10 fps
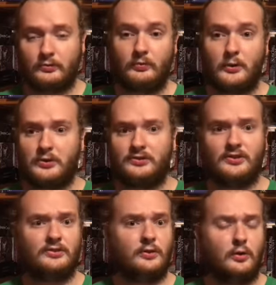
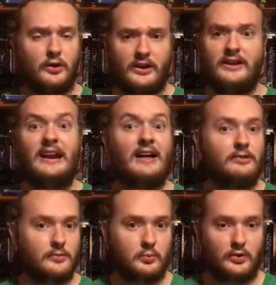focuses on
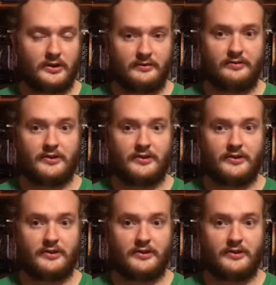another one of